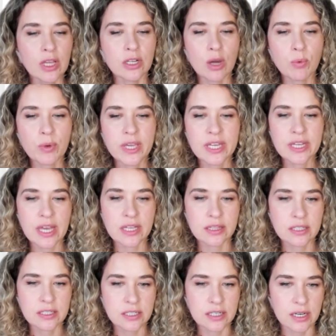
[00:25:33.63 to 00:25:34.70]
Now we can
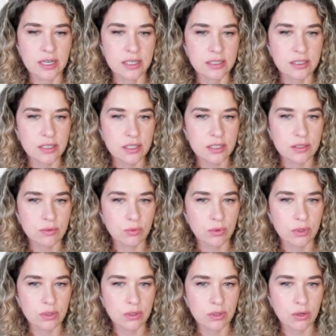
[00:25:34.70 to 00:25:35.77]
add the tiles.
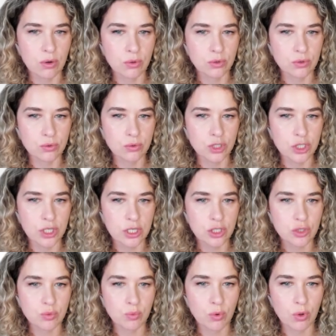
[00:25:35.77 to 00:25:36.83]
Go to
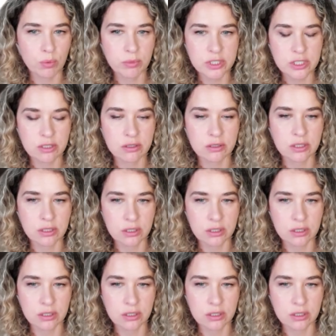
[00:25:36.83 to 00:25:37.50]
change wall material,